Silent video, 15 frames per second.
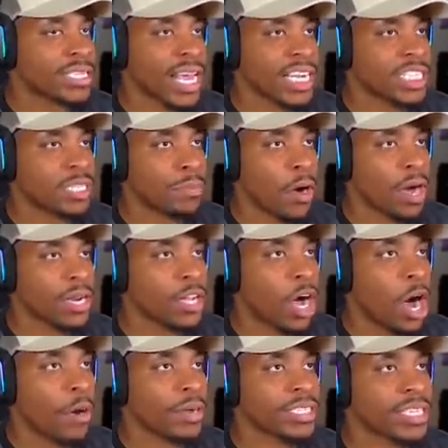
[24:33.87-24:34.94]
catch the ball and he
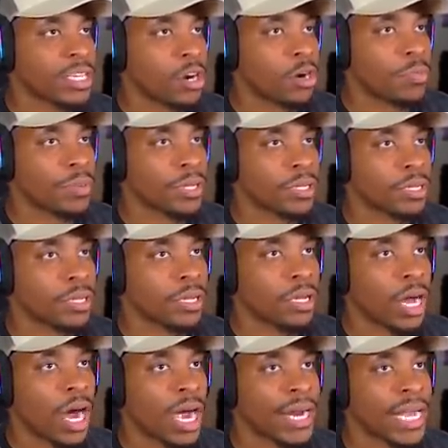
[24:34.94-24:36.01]
always get open.
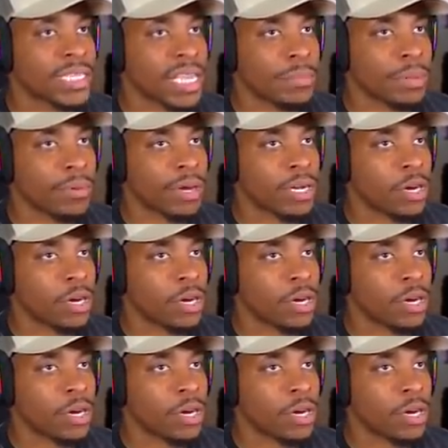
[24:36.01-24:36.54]
All right, that time he wasn't